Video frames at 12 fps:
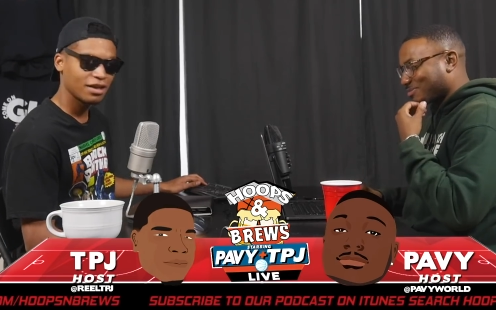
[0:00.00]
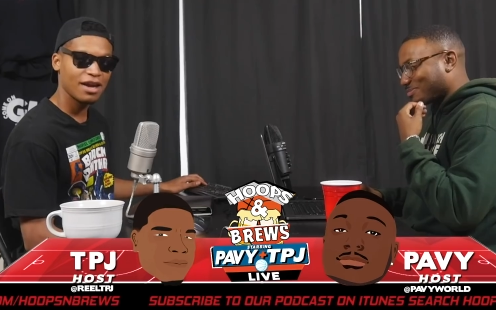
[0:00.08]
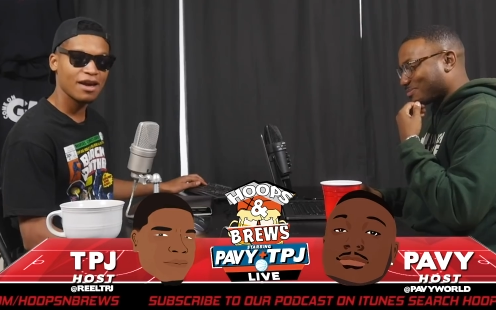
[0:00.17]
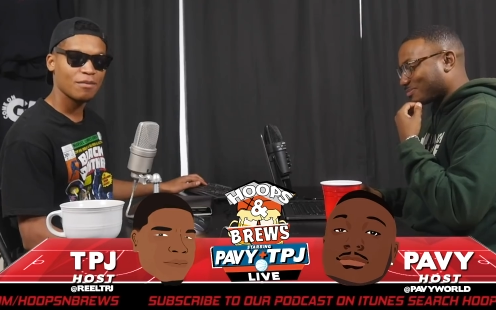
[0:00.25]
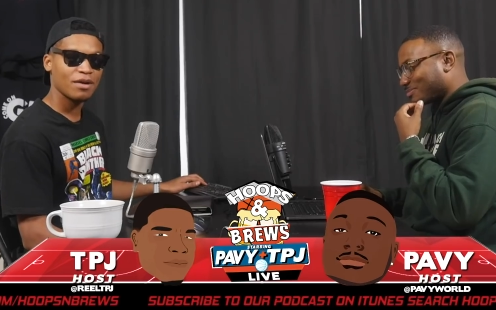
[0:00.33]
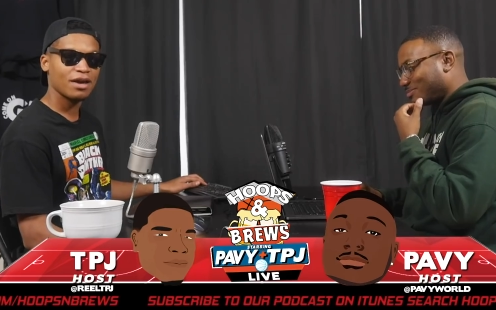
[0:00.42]

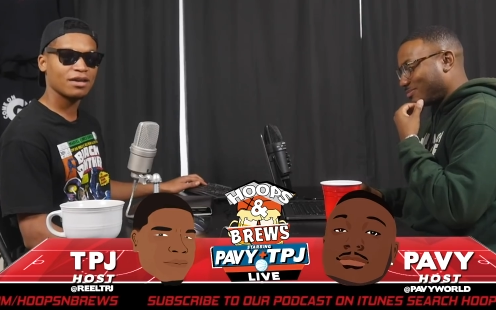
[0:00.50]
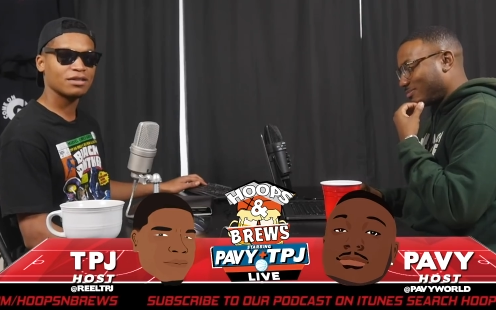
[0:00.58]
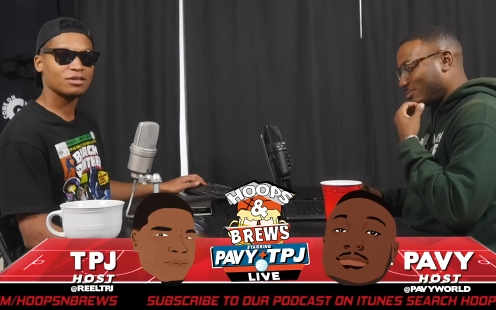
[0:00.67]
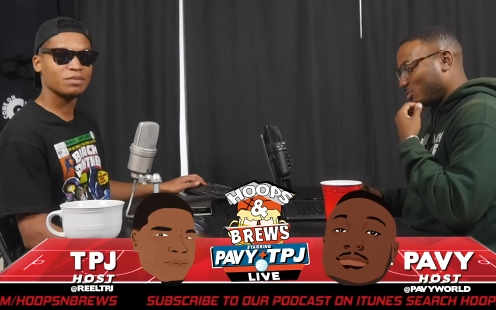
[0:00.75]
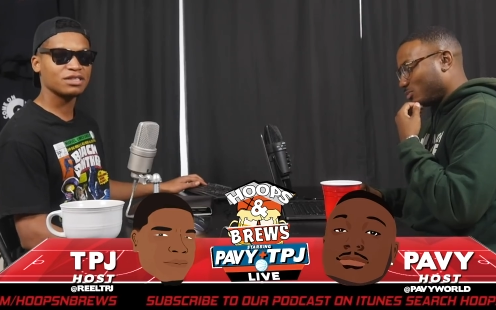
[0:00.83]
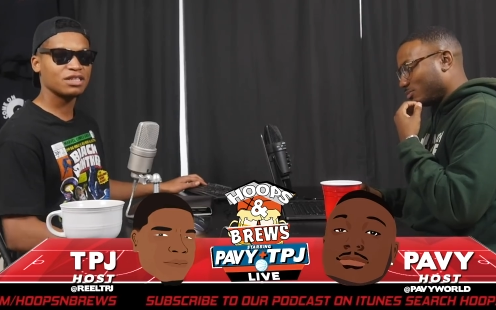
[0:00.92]
Speaker 1: yeah, man.
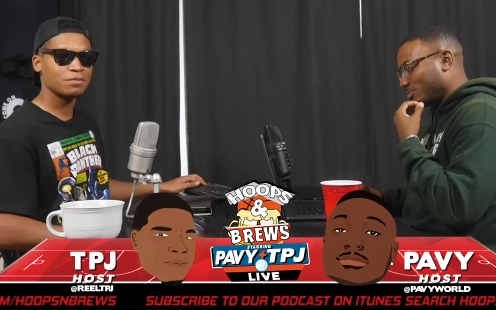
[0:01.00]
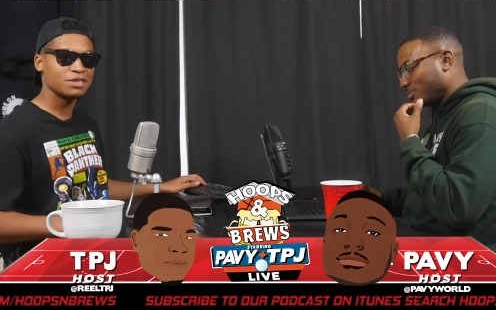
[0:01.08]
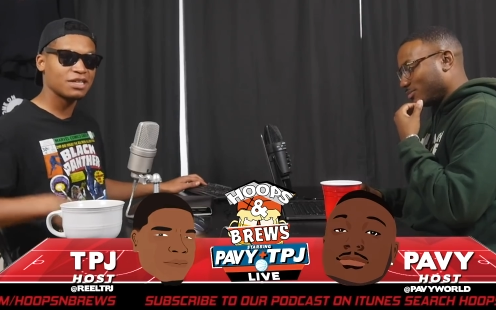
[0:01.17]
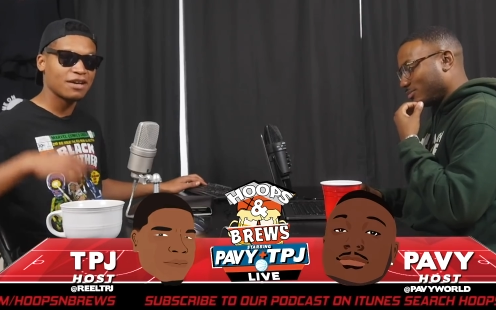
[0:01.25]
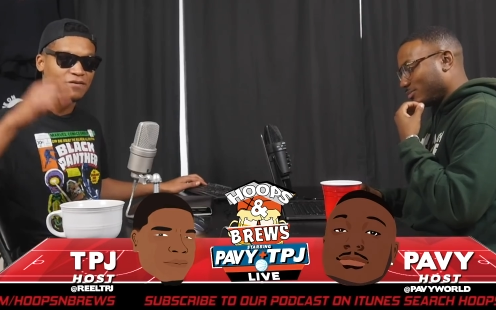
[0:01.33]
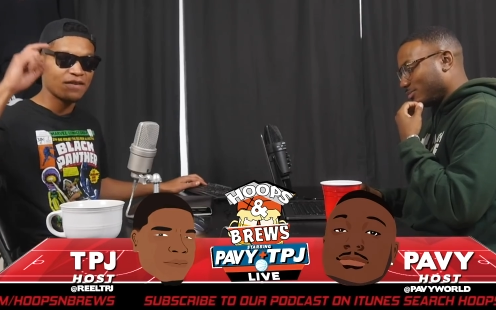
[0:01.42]
It's been T B
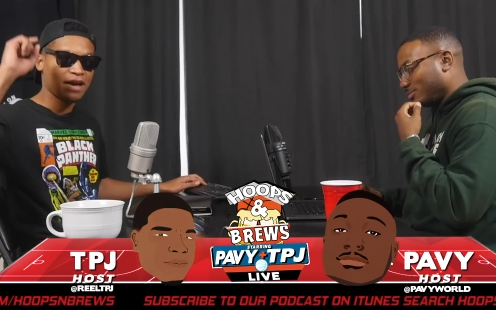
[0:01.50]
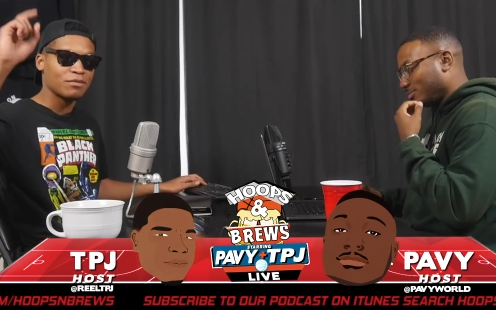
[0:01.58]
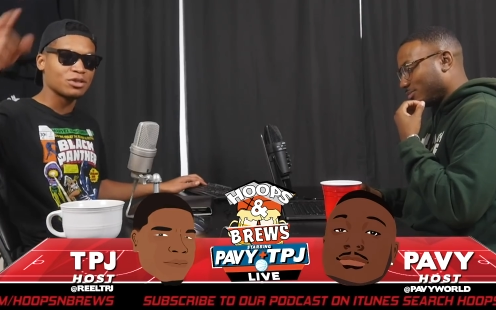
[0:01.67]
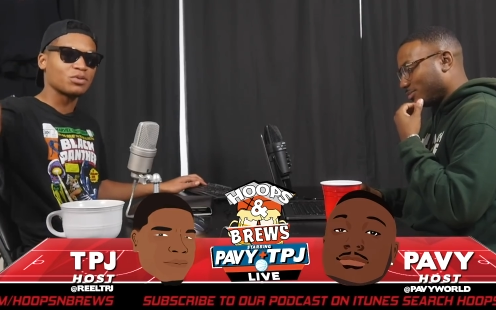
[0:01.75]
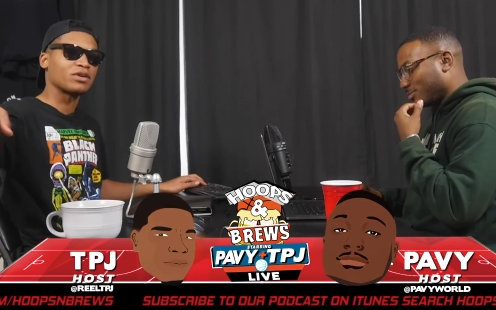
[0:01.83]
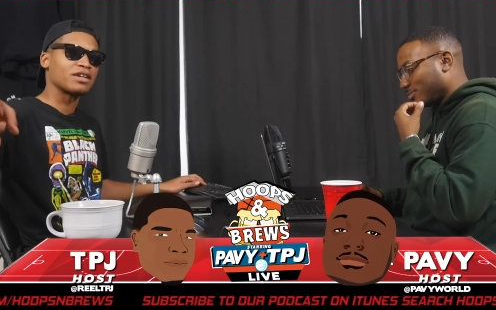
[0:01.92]
J. Find
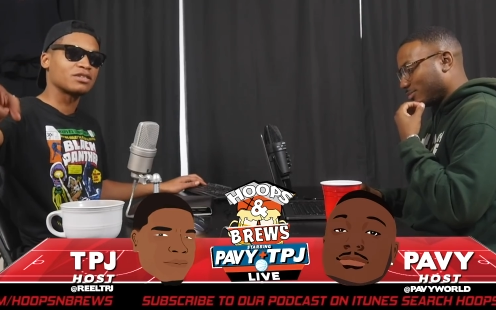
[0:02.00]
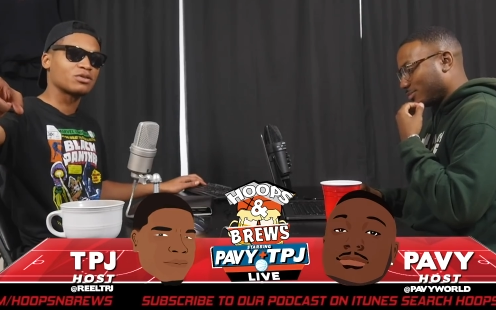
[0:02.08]
me on Twitter,